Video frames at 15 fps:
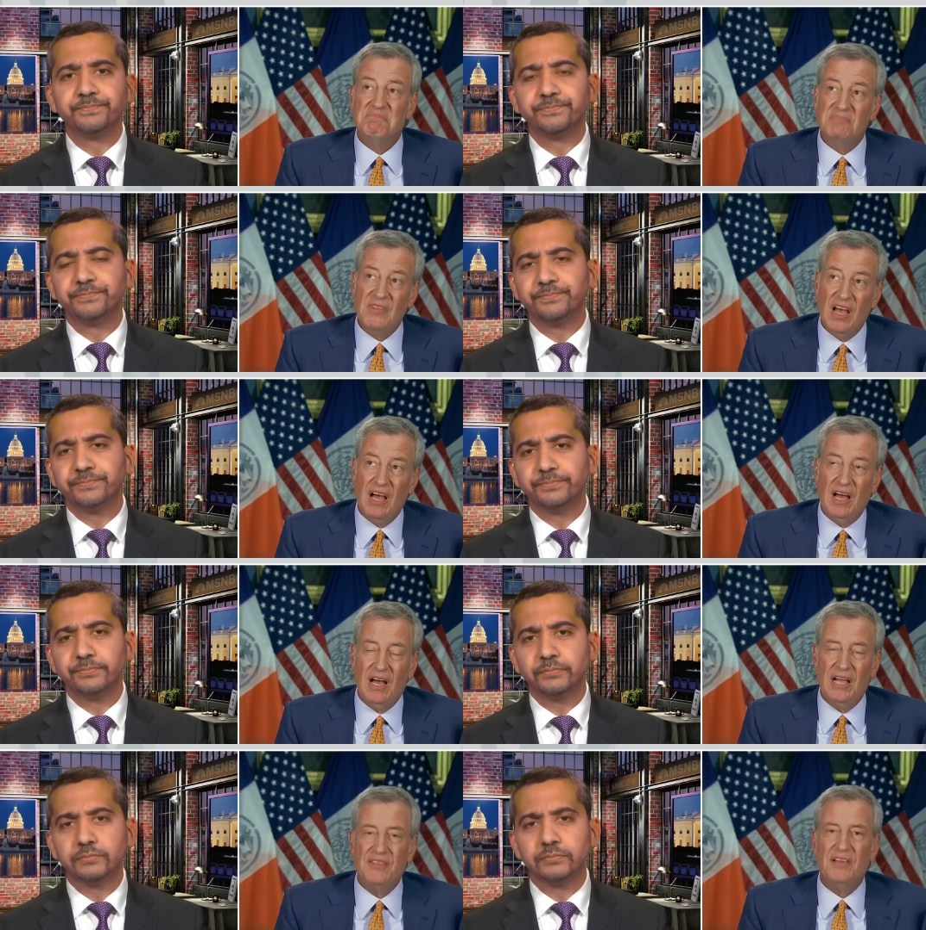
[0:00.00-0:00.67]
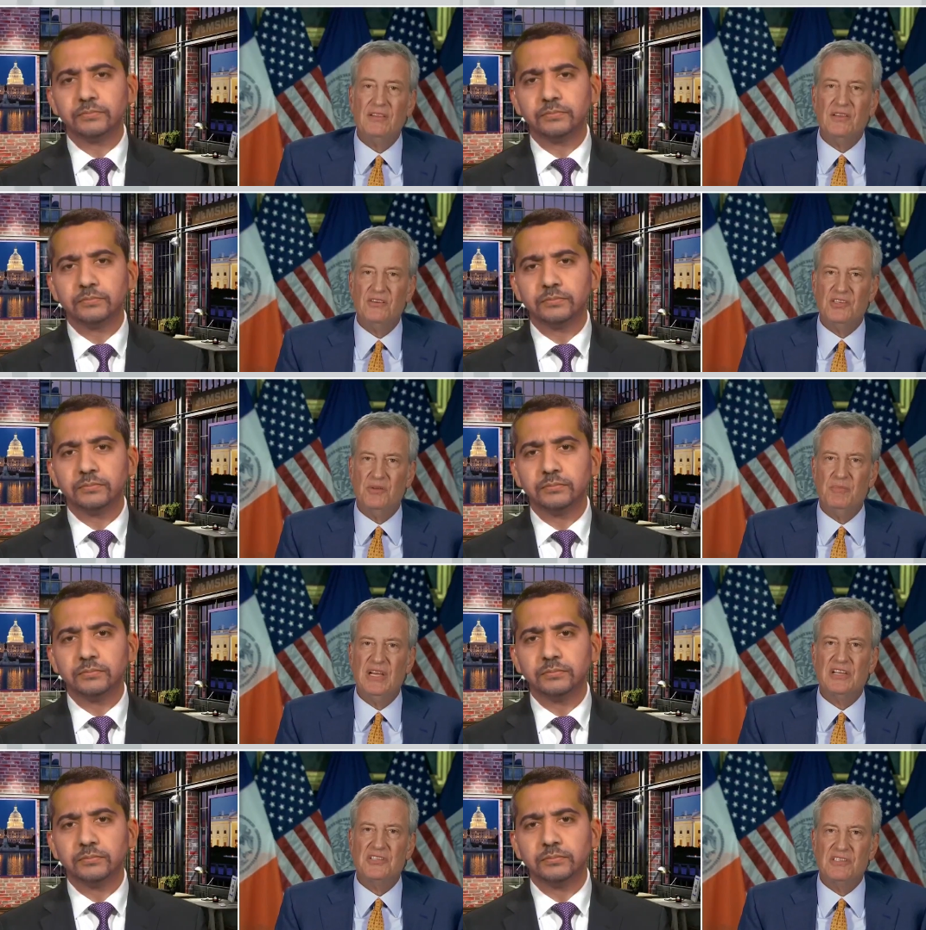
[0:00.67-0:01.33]
Speaker 1: Uh, I think there's a
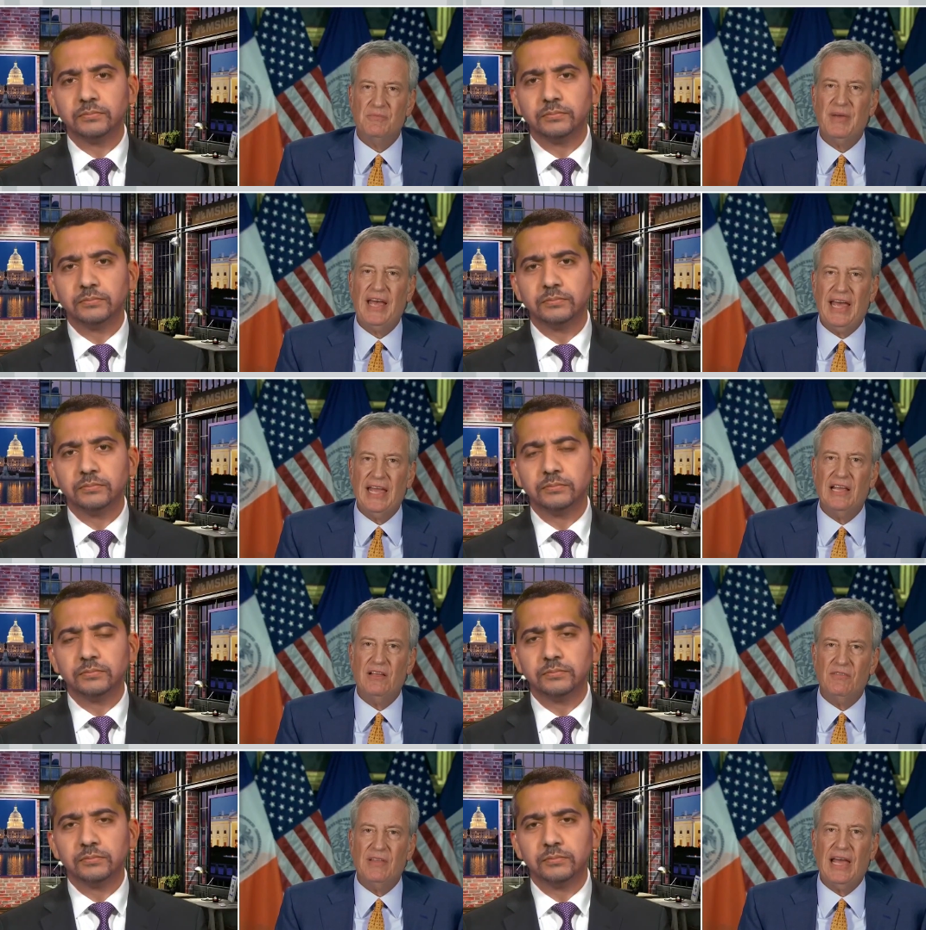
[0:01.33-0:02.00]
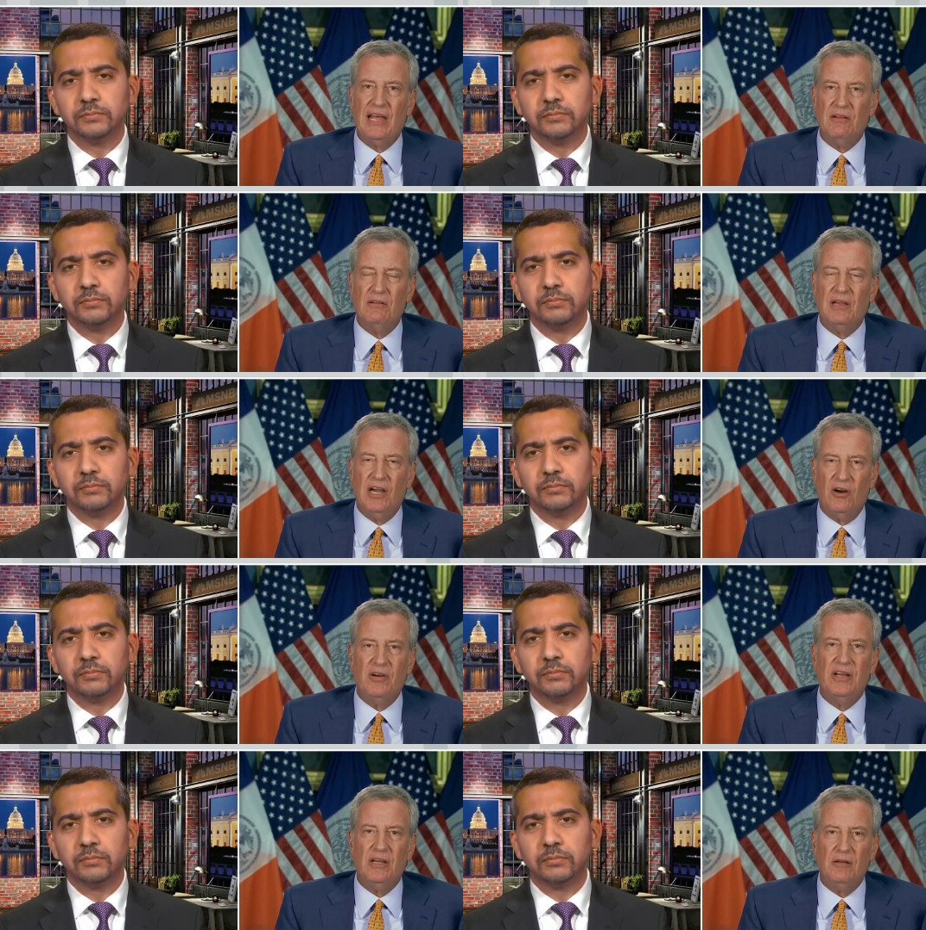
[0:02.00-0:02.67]
mixed bag in that
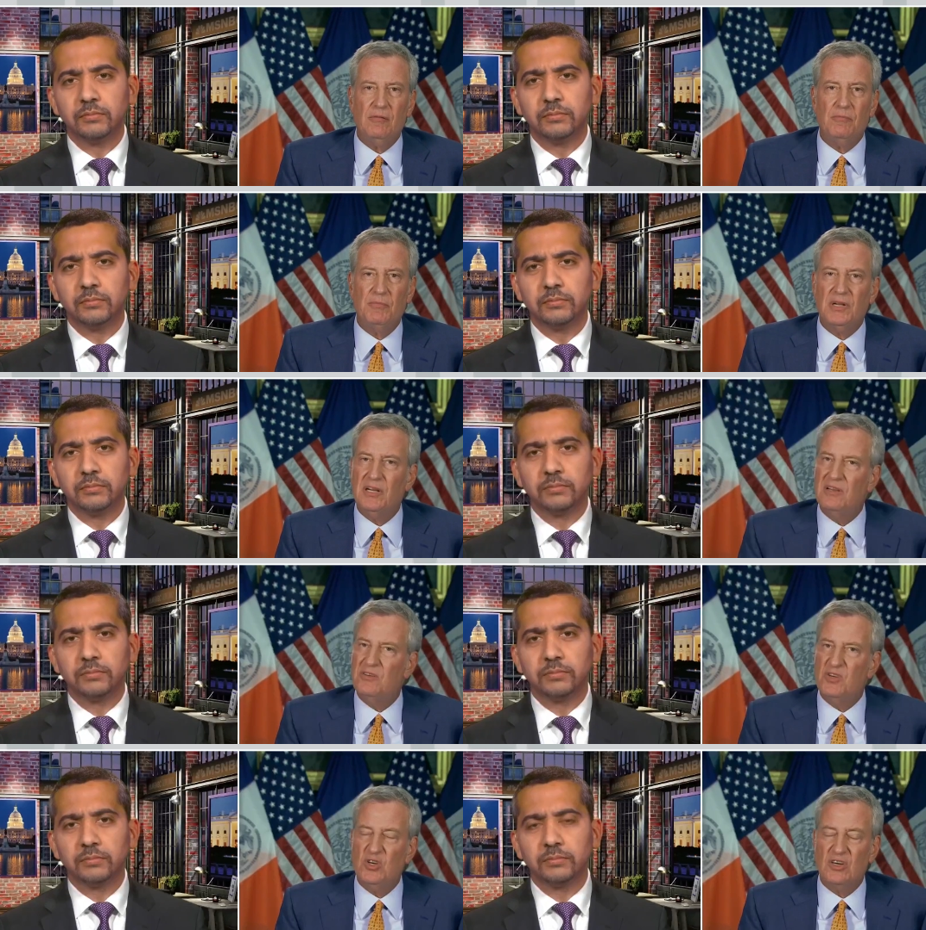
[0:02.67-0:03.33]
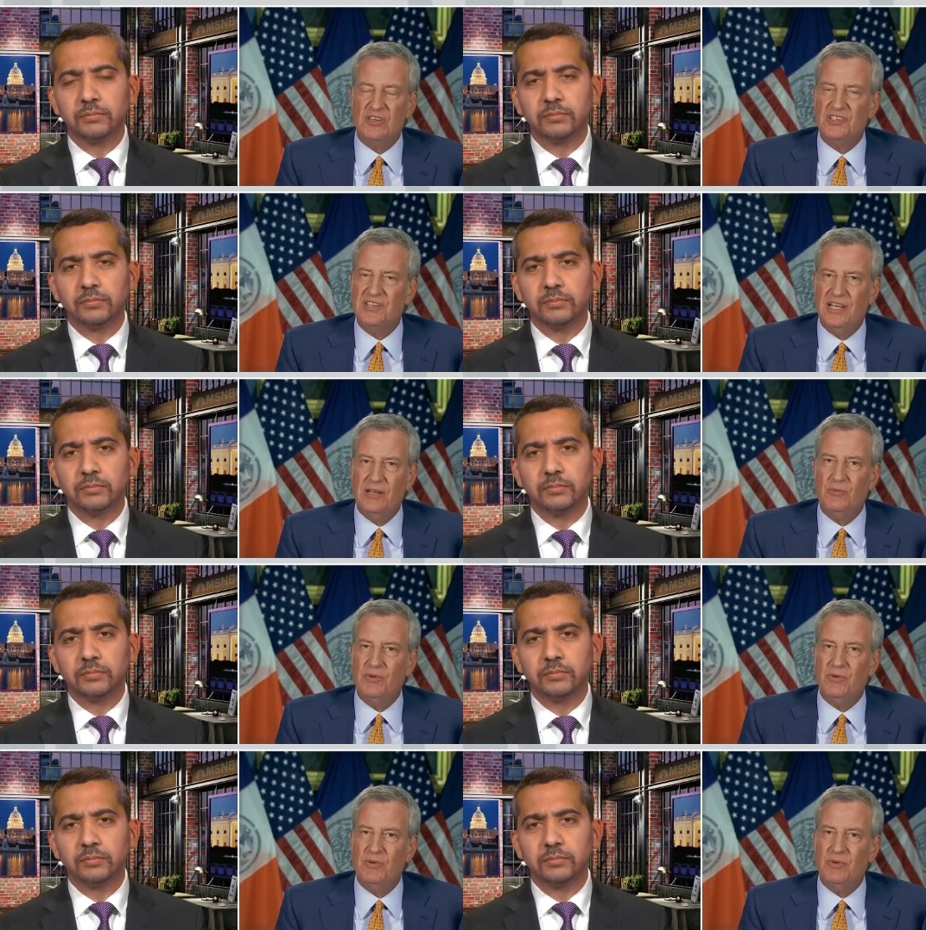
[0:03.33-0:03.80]
area, but in New York State,